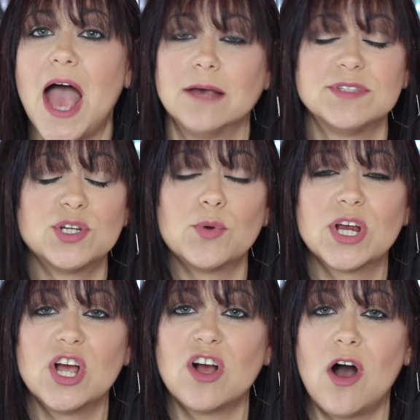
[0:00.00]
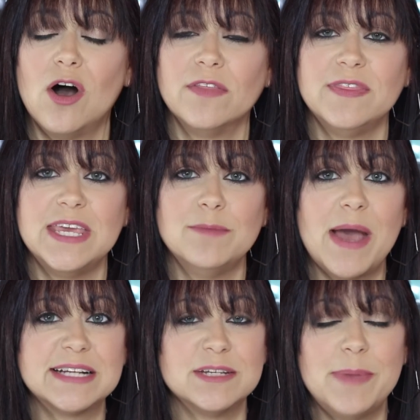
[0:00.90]
I'm still working on the
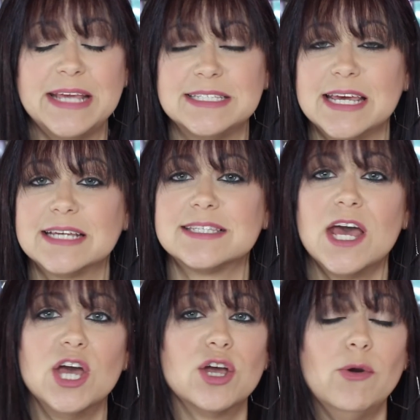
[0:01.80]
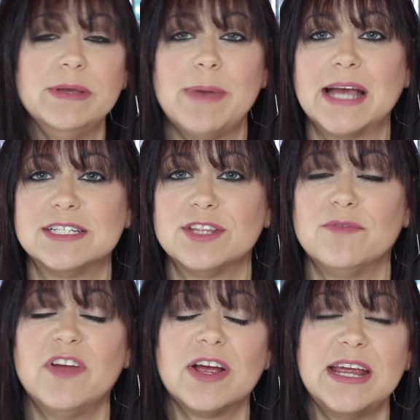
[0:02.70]
back to basics, going back to the
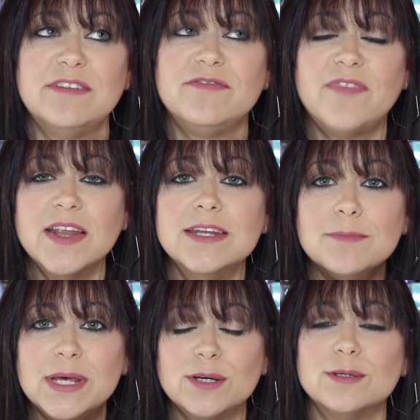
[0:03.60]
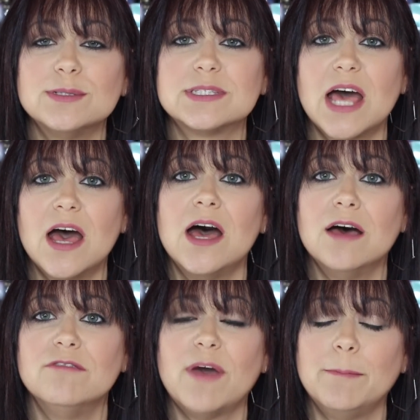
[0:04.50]
very fundamentals
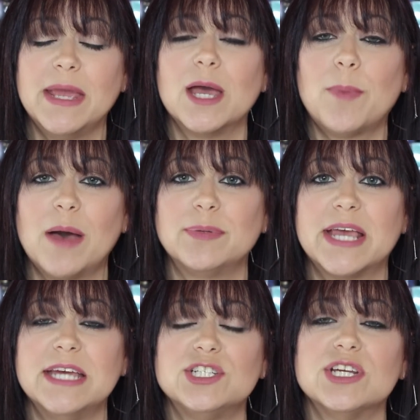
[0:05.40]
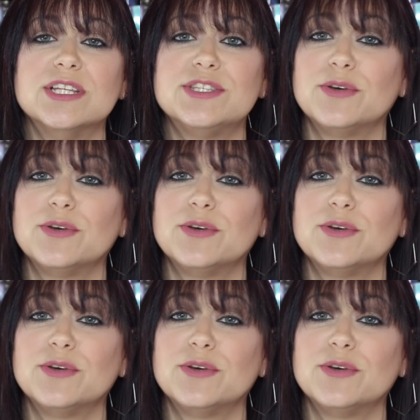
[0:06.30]
of makeup applications.